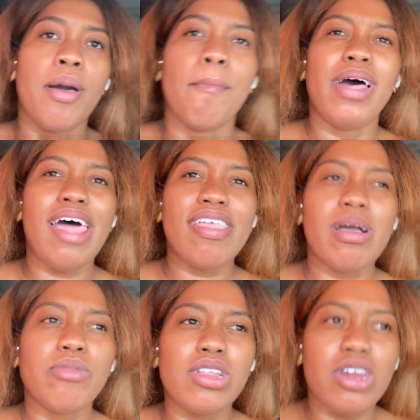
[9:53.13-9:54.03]
But I think
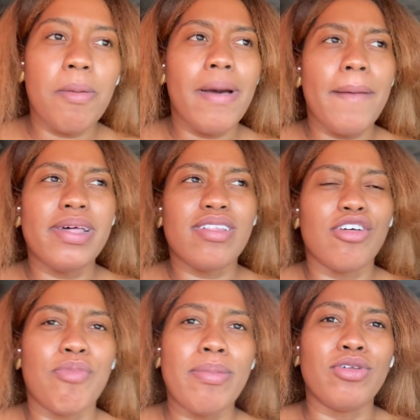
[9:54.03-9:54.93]
I'm just gonna buy
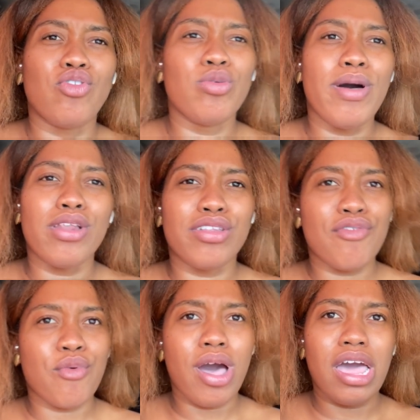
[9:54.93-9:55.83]
myself probably 2 bottles
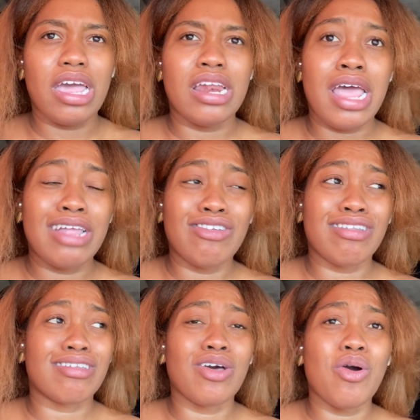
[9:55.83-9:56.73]
of wine and
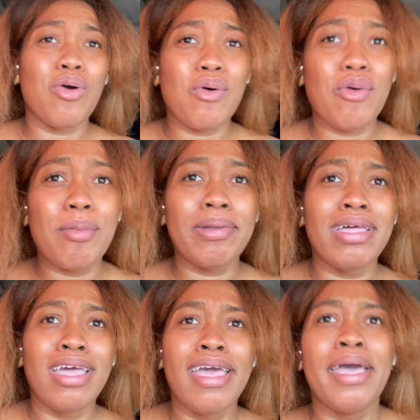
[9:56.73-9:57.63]
just go home,
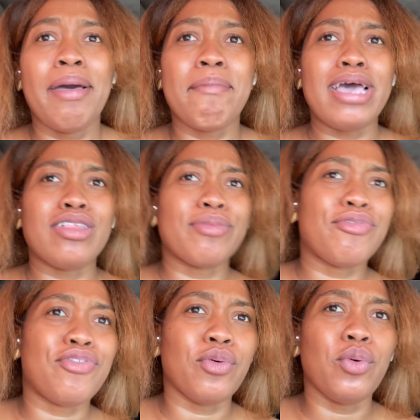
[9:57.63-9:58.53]
buy some
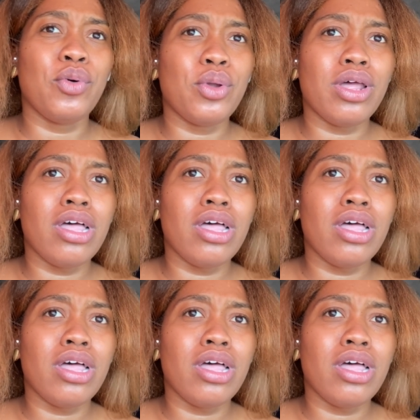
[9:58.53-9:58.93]
food.